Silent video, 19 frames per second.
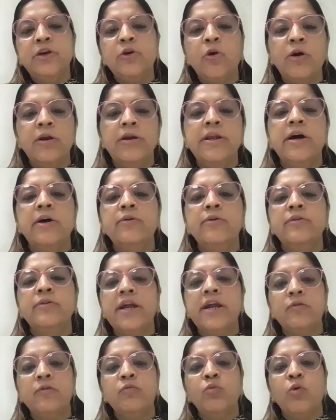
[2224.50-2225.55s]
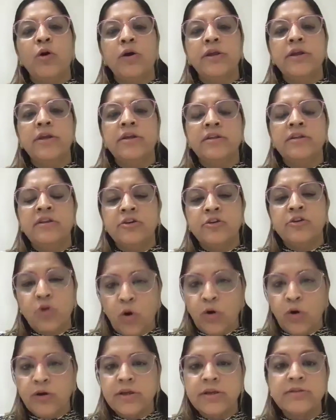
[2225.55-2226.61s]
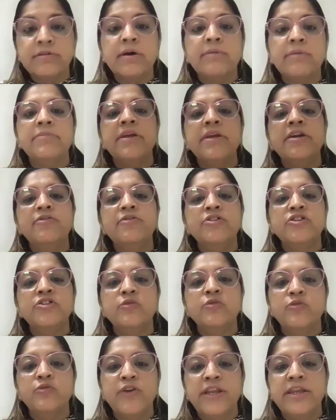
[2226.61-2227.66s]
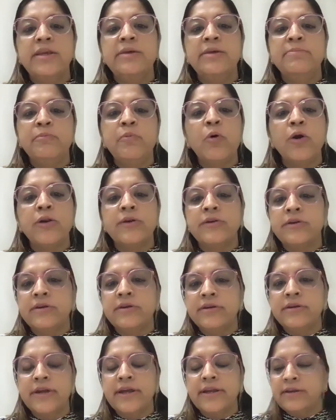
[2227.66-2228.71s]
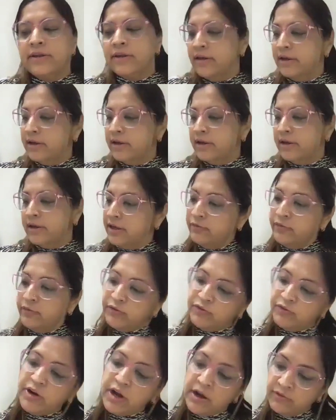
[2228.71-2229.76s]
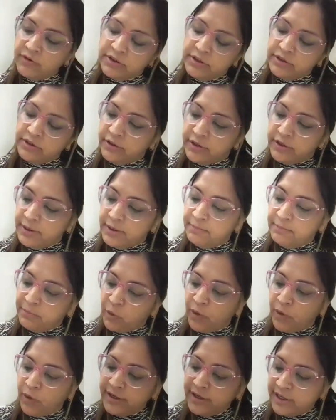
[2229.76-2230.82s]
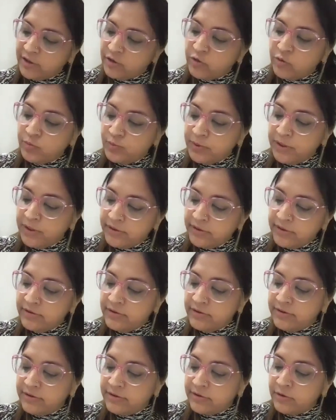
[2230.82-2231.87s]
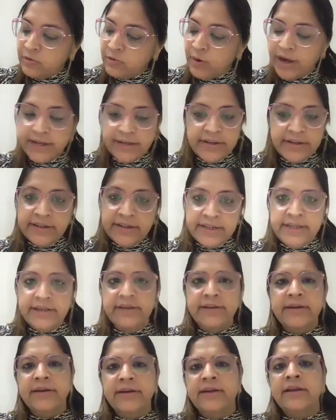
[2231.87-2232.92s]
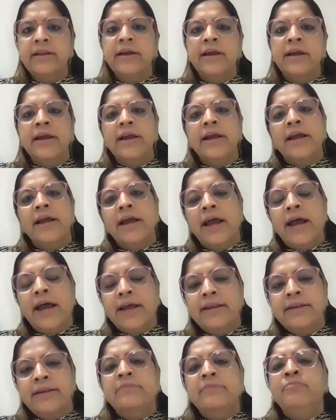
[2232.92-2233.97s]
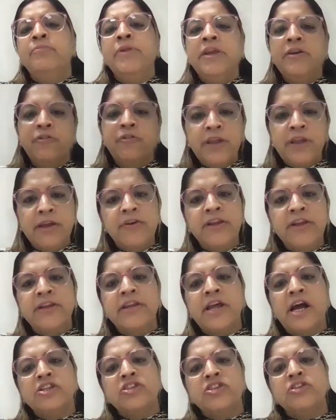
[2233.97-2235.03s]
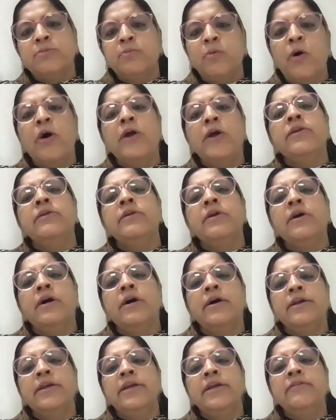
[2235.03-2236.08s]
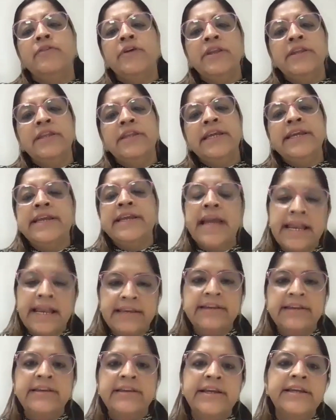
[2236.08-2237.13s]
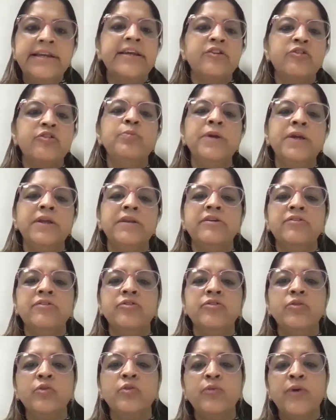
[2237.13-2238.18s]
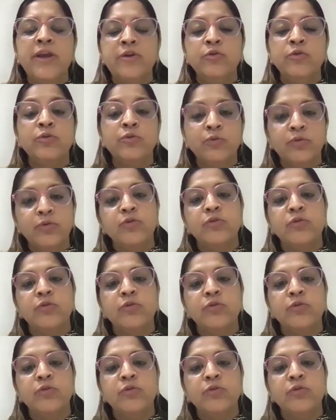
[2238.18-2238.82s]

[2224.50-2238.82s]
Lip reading: called out, that walking the talk is something which is very important, and we've covered employee experience quite in detail. And briefly, we touched upon even the candidate experience, where you